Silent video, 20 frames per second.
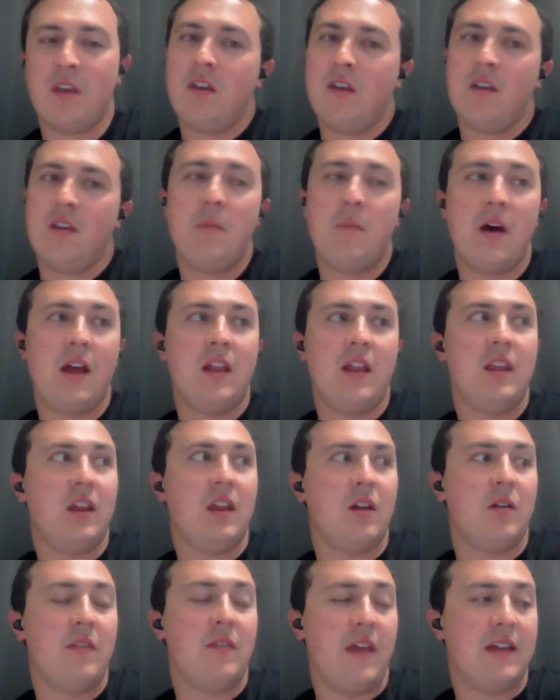But,
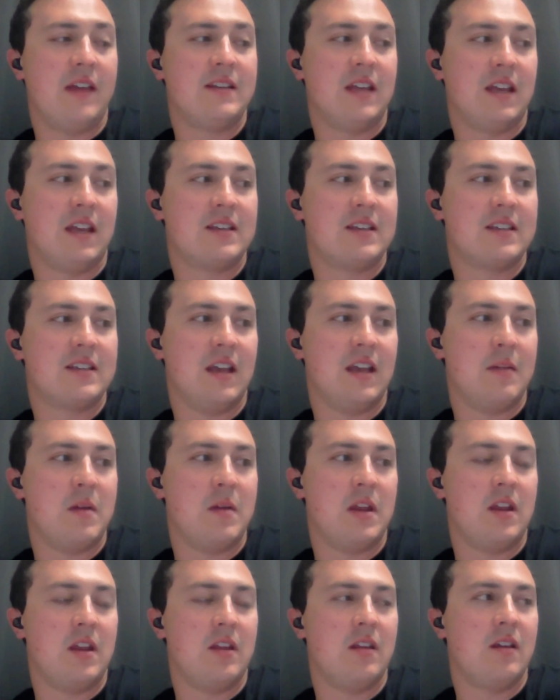and that takes,
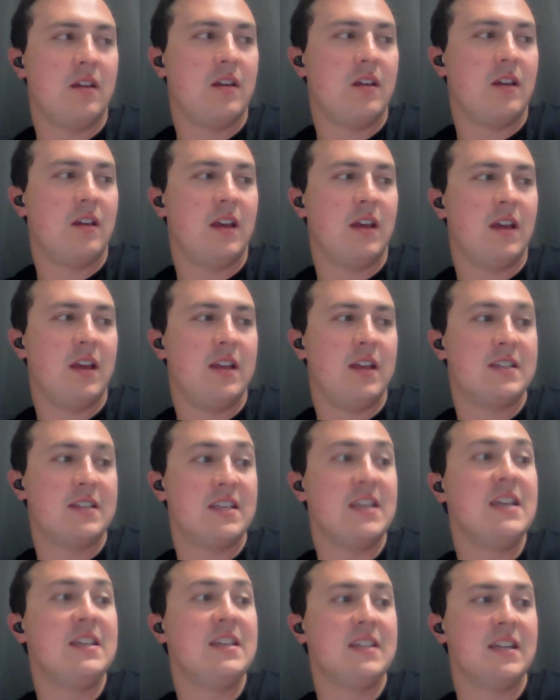it's
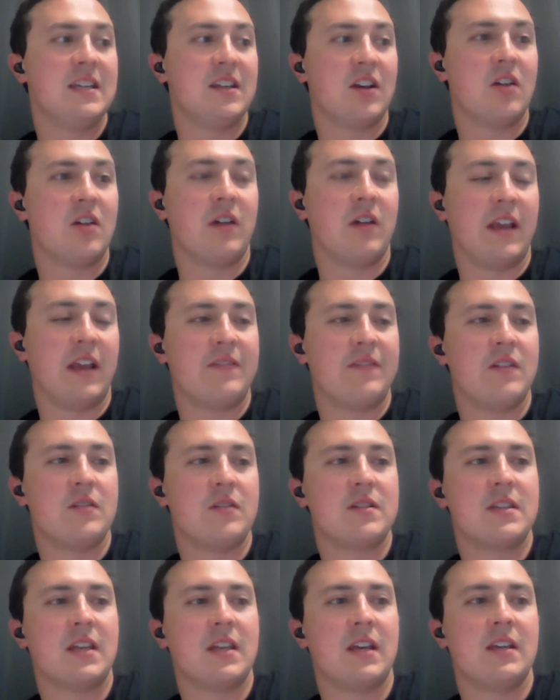easy to go and get
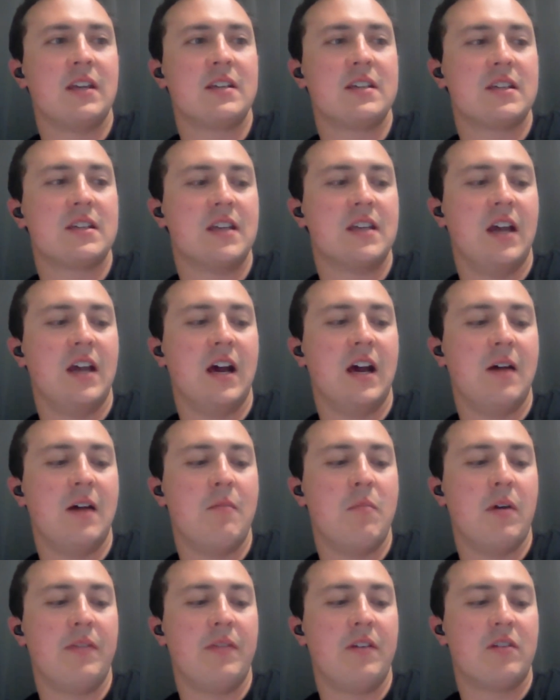those things.
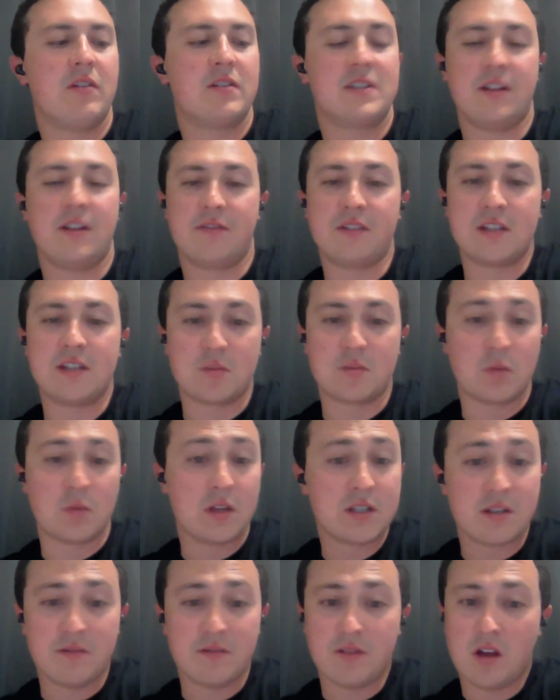But there's definitely some
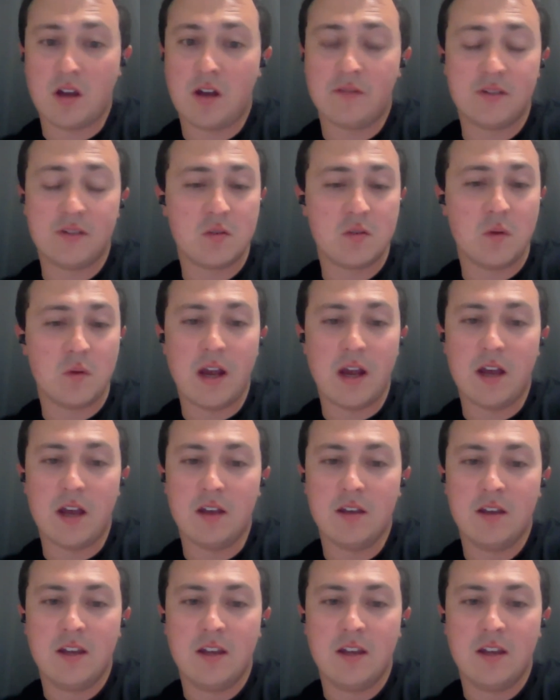risk involved as well.